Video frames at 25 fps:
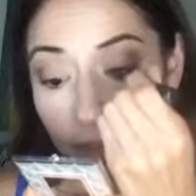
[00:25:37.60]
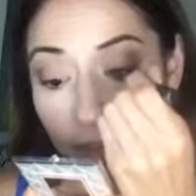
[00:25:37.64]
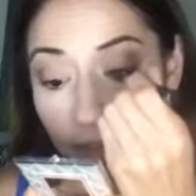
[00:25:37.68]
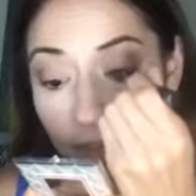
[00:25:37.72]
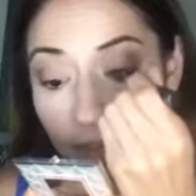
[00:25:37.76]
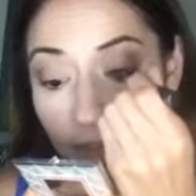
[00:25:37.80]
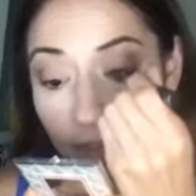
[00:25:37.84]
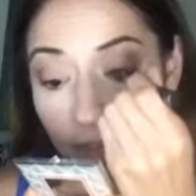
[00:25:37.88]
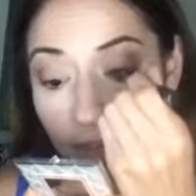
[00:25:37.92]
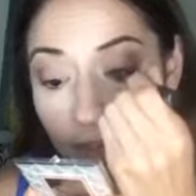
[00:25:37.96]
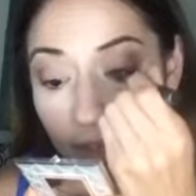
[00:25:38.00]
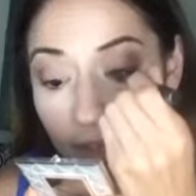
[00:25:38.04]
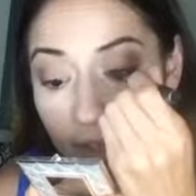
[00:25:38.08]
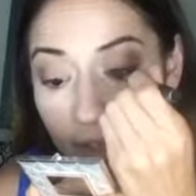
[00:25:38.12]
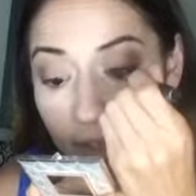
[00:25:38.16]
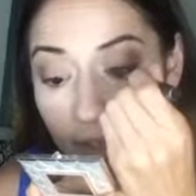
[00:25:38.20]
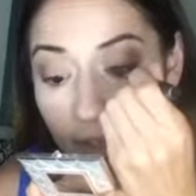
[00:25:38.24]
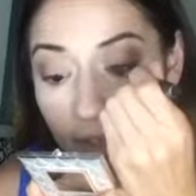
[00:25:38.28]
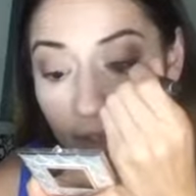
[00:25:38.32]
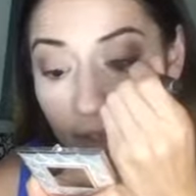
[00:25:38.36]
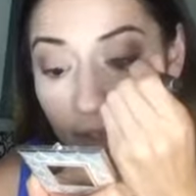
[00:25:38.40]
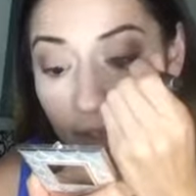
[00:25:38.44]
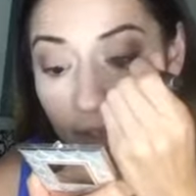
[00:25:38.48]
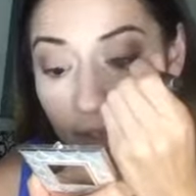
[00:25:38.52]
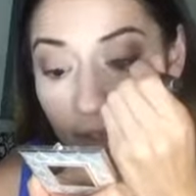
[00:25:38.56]
And
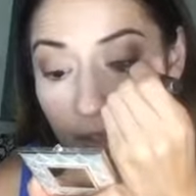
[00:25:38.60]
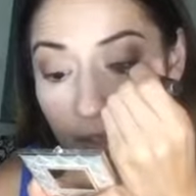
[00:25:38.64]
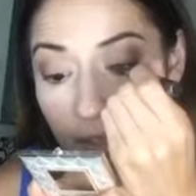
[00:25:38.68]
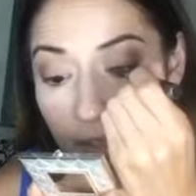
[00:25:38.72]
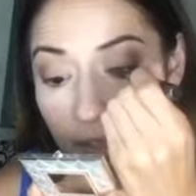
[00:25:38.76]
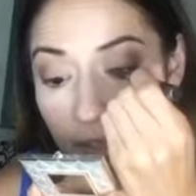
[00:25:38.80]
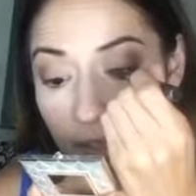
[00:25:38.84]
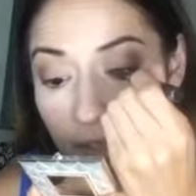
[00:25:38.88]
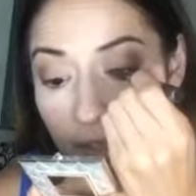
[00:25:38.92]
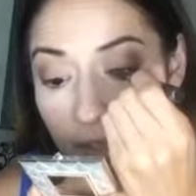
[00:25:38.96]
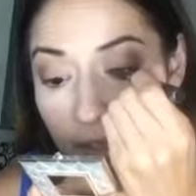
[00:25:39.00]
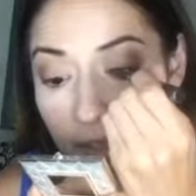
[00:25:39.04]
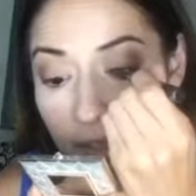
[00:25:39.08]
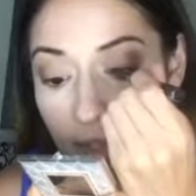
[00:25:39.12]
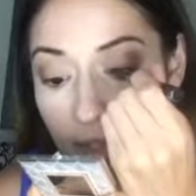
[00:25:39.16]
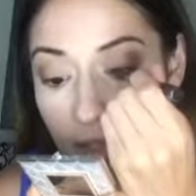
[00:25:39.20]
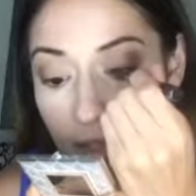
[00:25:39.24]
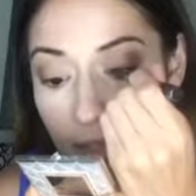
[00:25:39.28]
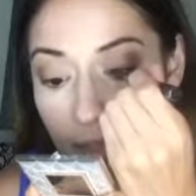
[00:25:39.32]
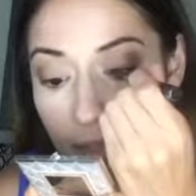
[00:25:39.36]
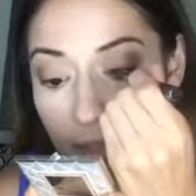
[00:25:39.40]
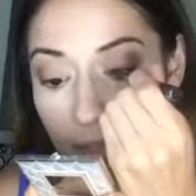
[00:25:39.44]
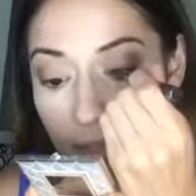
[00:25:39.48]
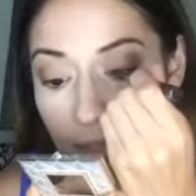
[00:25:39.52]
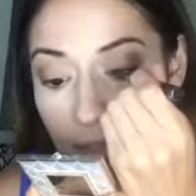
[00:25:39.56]
it's
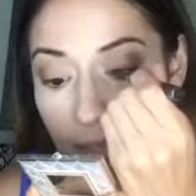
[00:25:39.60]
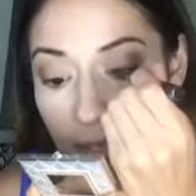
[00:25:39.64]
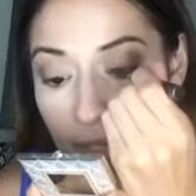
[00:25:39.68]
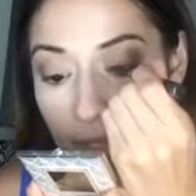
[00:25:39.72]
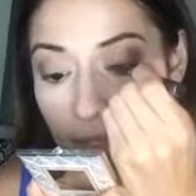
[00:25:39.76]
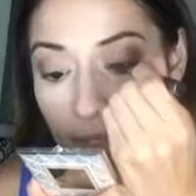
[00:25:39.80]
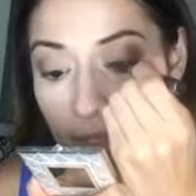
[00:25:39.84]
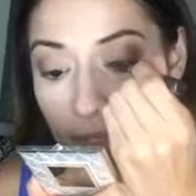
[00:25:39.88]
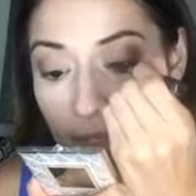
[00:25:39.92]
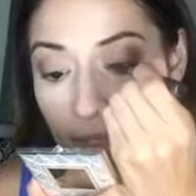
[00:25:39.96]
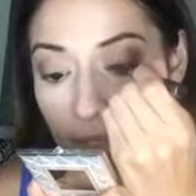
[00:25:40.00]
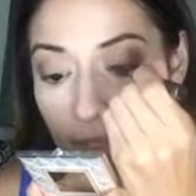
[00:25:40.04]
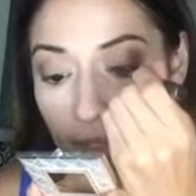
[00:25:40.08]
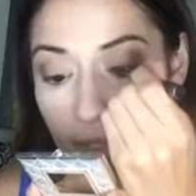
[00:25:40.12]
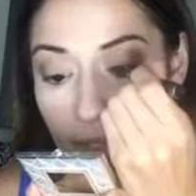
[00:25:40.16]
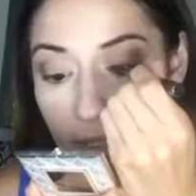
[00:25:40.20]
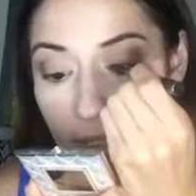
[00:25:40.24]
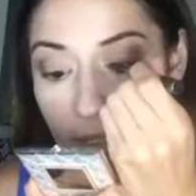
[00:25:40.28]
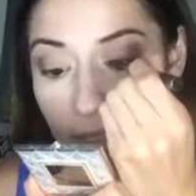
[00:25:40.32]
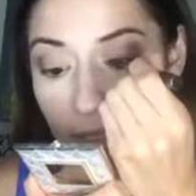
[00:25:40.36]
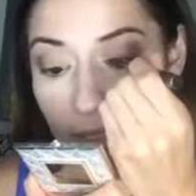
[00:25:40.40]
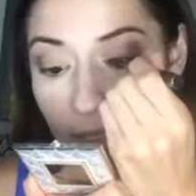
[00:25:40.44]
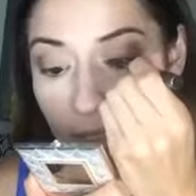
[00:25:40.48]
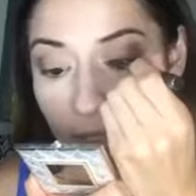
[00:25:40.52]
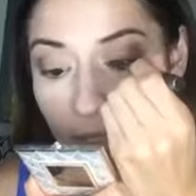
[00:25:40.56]
the best
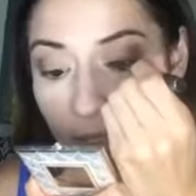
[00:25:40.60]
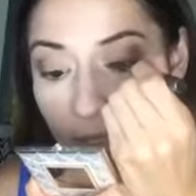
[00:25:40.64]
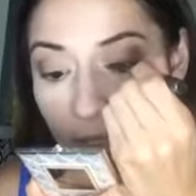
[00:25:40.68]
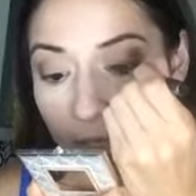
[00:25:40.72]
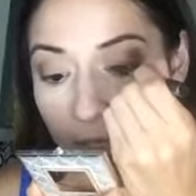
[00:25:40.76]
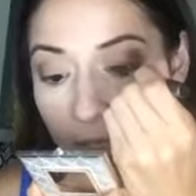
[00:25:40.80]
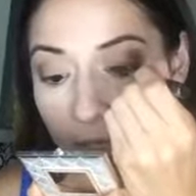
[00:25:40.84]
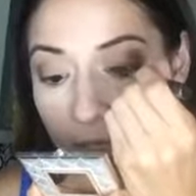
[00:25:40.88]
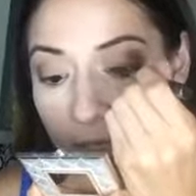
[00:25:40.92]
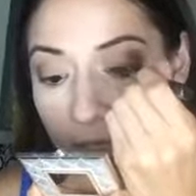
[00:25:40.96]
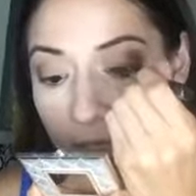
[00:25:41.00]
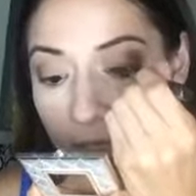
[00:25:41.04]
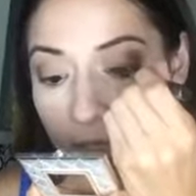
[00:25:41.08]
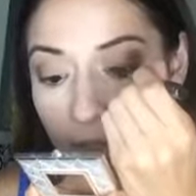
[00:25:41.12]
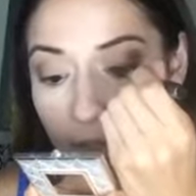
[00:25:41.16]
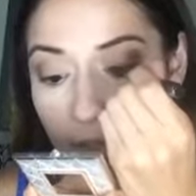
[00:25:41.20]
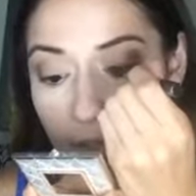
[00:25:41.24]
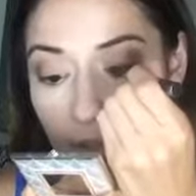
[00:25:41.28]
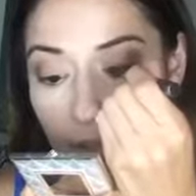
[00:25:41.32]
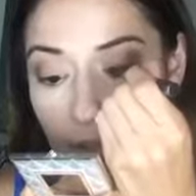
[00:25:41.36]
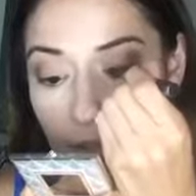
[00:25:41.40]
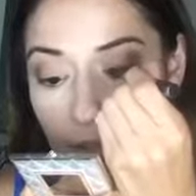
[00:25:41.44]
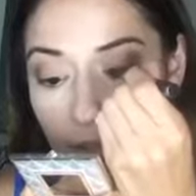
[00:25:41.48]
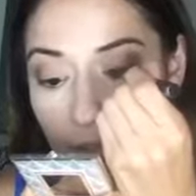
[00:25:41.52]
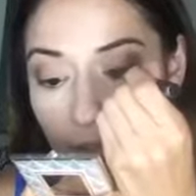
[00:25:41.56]
eyeliner
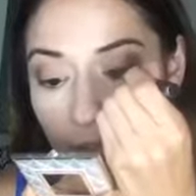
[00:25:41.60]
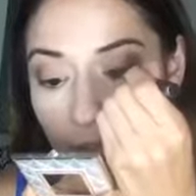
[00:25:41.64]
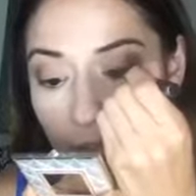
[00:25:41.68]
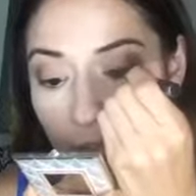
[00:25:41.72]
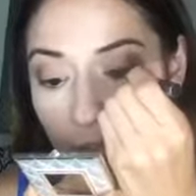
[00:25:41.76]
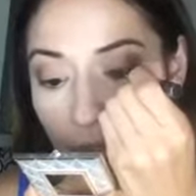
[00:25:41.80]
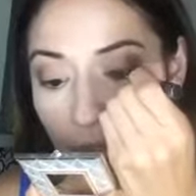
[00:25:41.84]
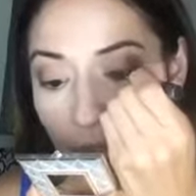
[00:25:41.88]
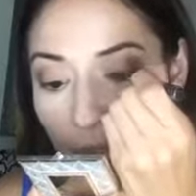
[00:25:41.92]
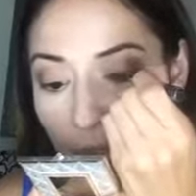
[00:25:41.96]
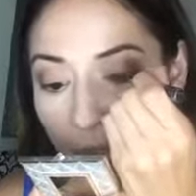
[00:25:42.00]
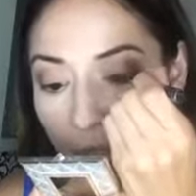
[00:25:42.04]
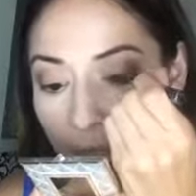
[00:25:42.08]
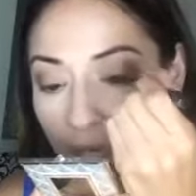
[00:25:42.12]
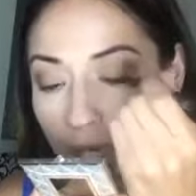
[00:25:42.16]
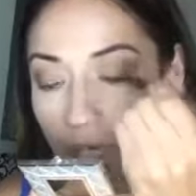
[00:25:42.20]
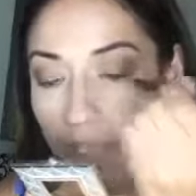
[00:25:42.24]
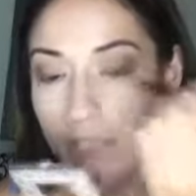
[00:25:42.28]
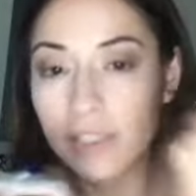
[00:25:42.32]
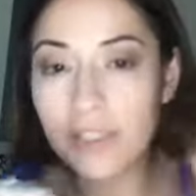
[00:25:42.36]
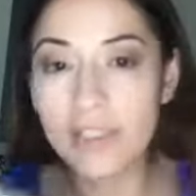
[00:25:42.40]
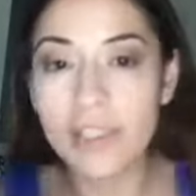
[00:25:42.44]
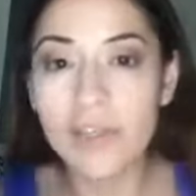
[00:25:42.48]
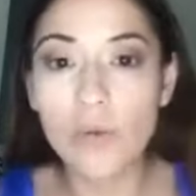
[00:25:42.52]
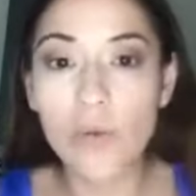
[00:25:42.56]
to
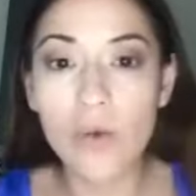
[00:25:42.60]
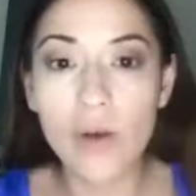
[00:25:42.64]
create